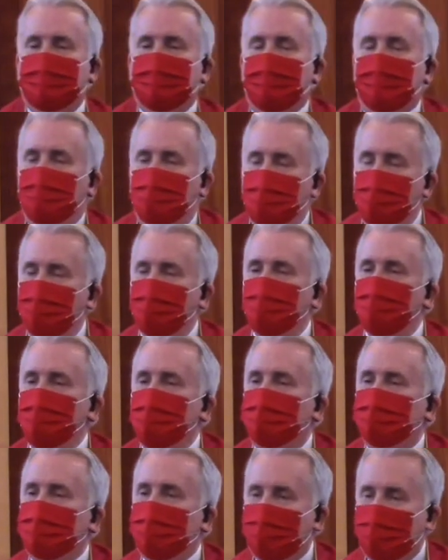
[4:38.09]
who
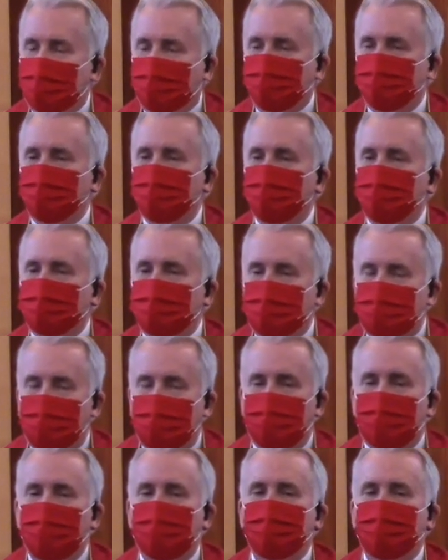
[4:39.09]
actually
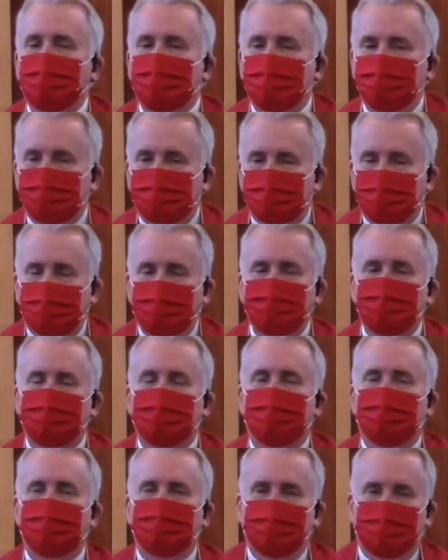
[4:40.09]
come into such
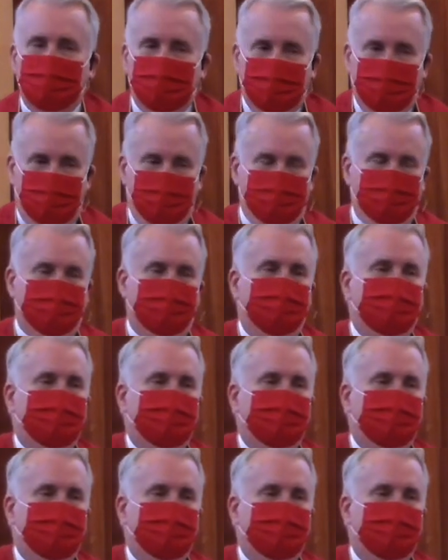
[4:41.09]
a place